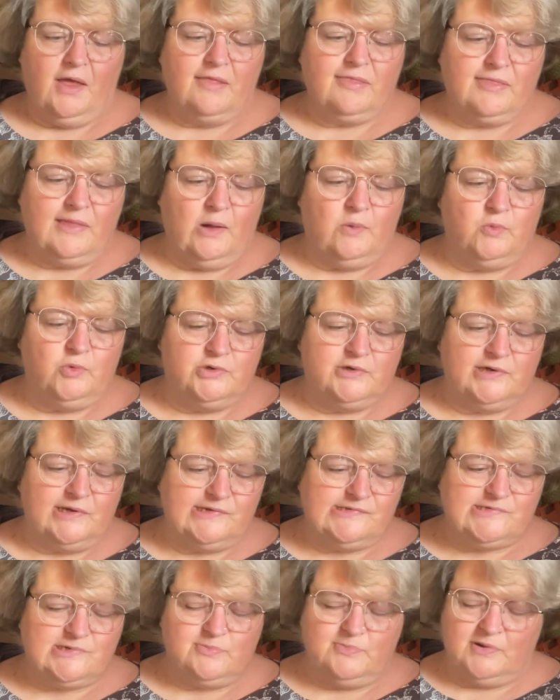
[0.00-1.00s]
That would
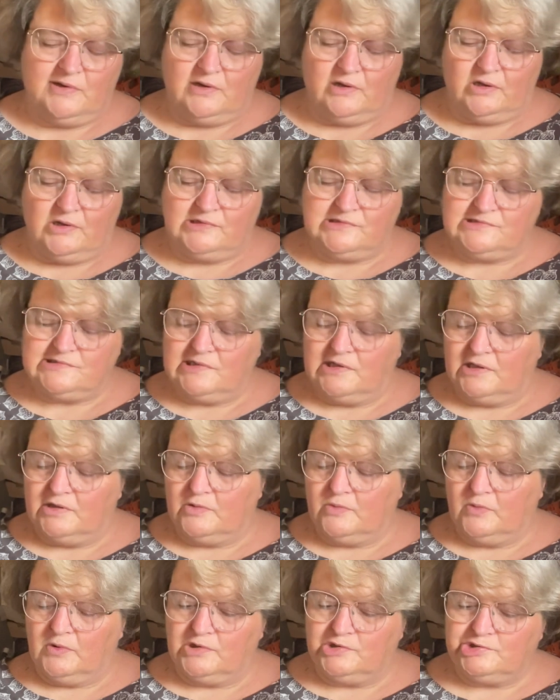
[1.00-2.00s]
need to be lined,
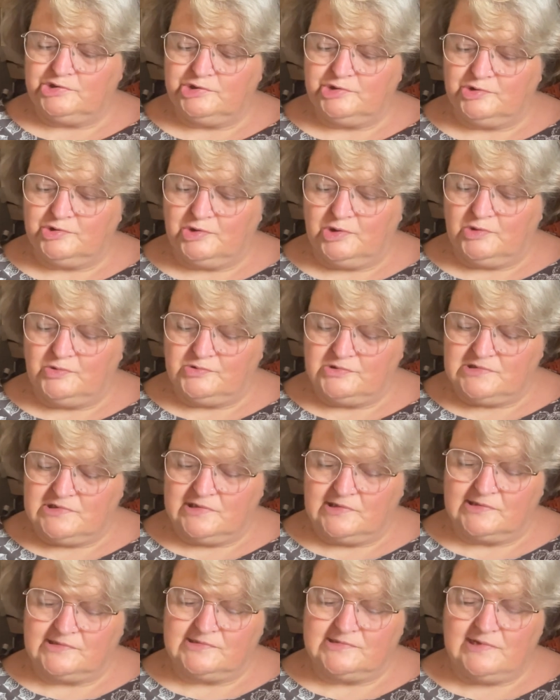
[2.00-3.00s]
otherwise you'd lose
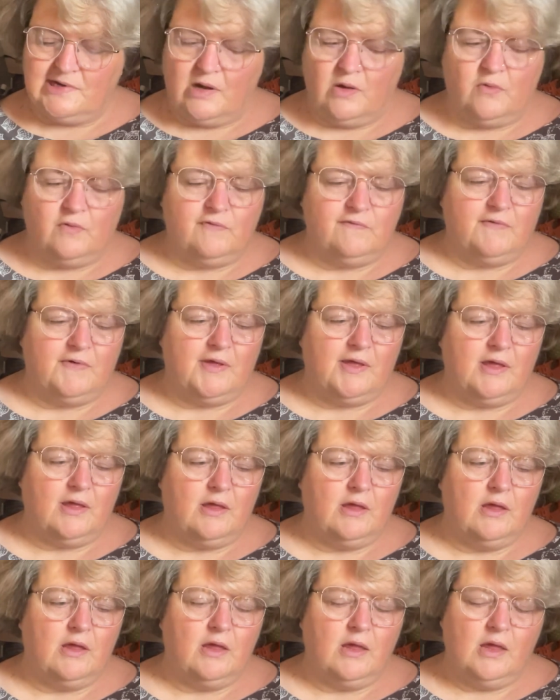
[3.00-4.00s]
things out of it.
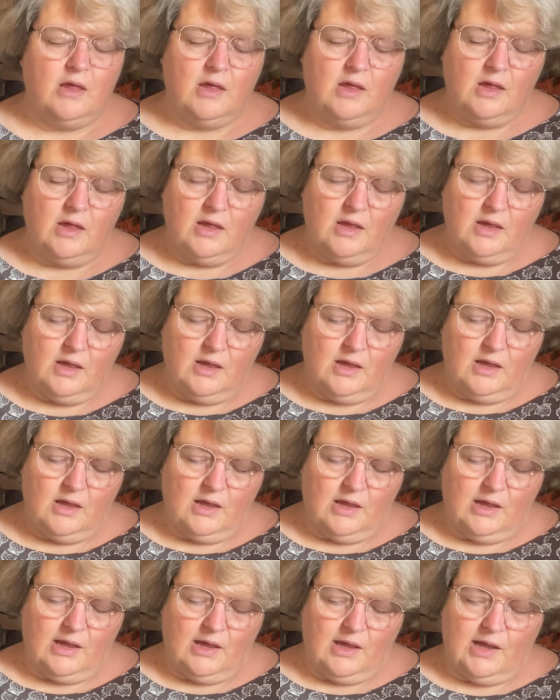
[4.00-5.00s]

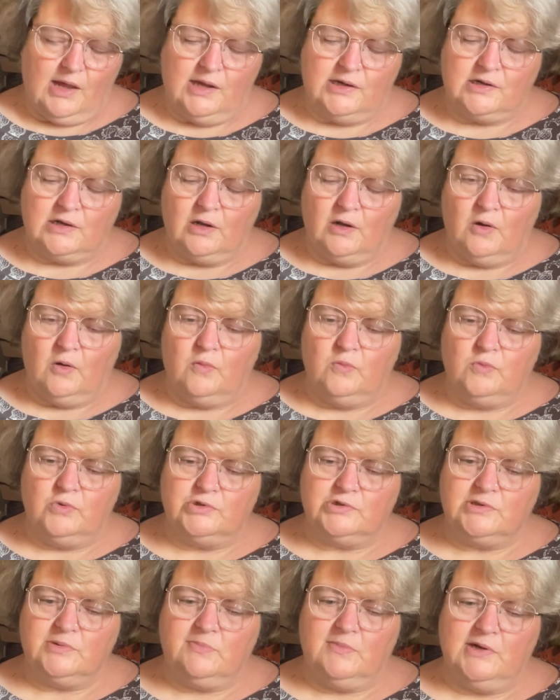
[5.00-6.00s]
And I
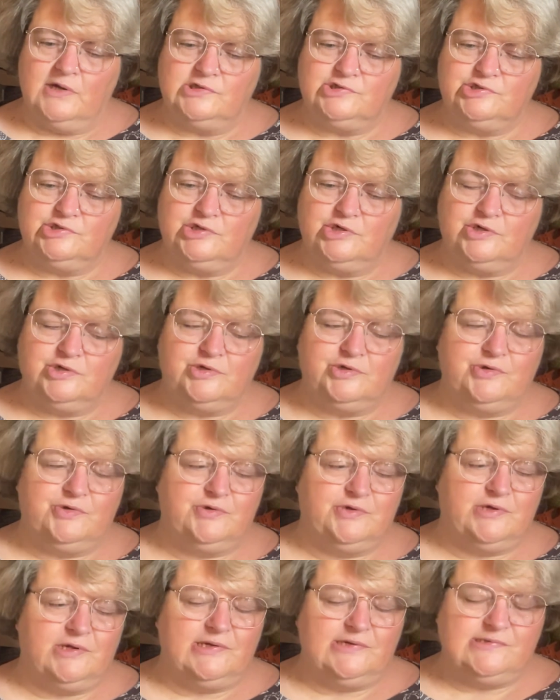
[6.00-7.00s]
would imagine
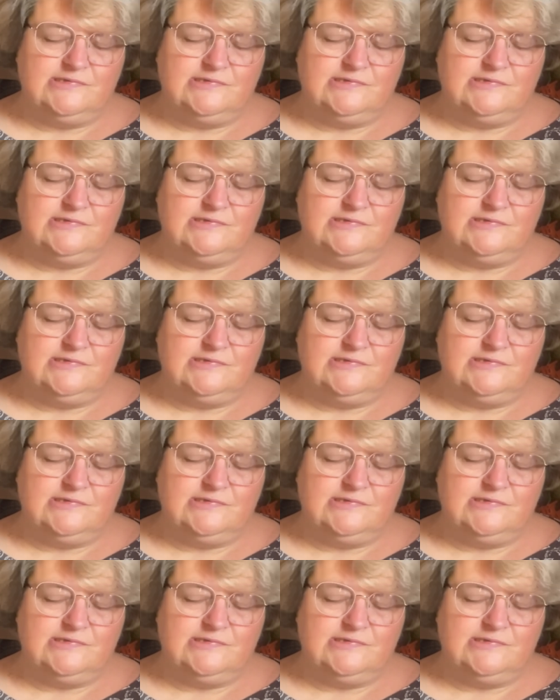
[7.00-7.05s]
you'd need